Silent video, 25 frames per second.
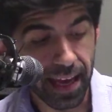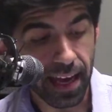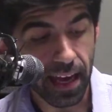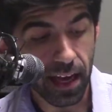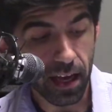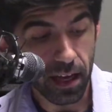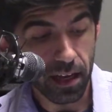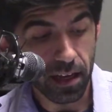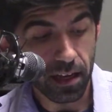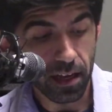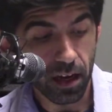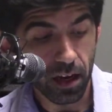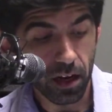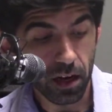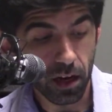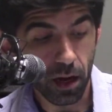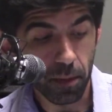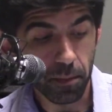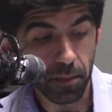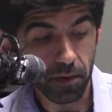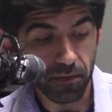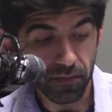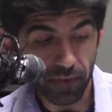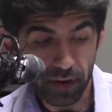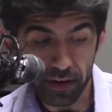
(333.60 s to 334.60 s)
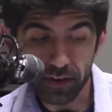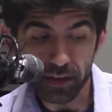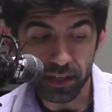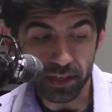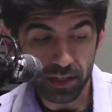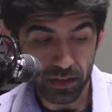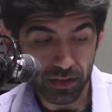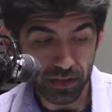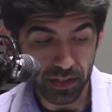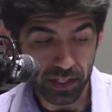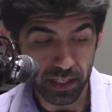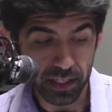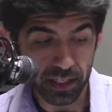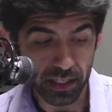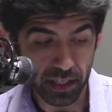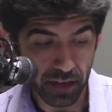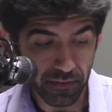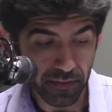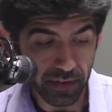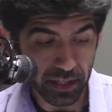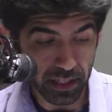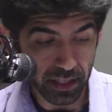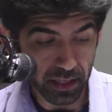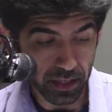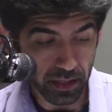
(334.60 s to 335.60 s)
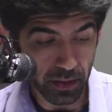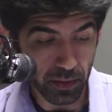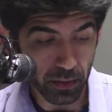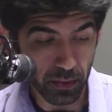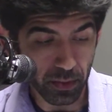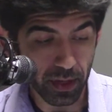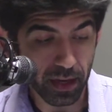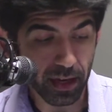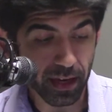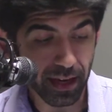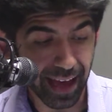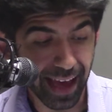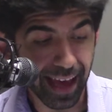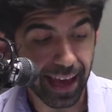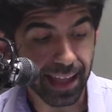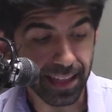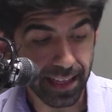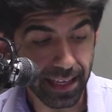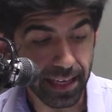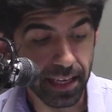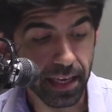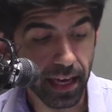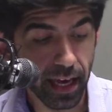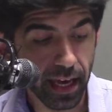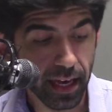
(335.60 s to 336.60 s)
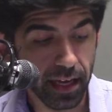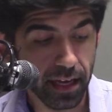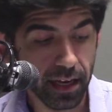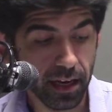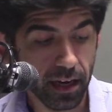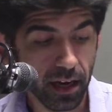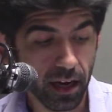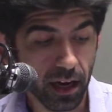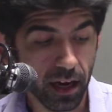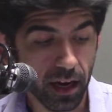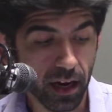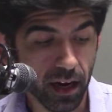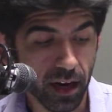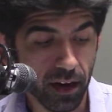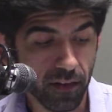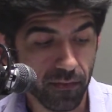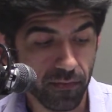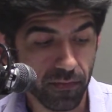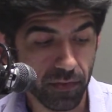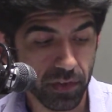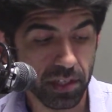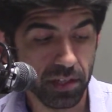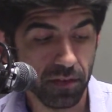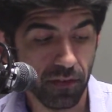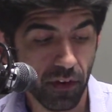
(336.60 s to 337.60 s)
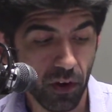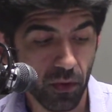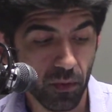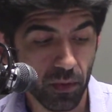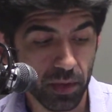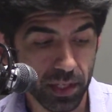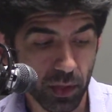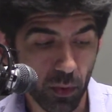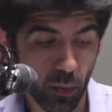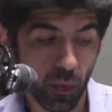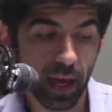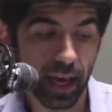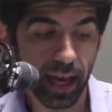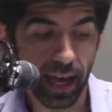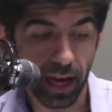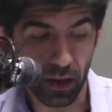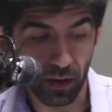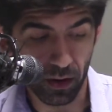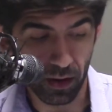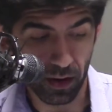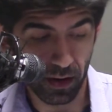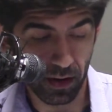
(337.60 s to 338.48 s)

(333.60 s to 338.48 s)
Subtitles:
had a couple very interesting stuff at the at EA. First of all, was A Way Out,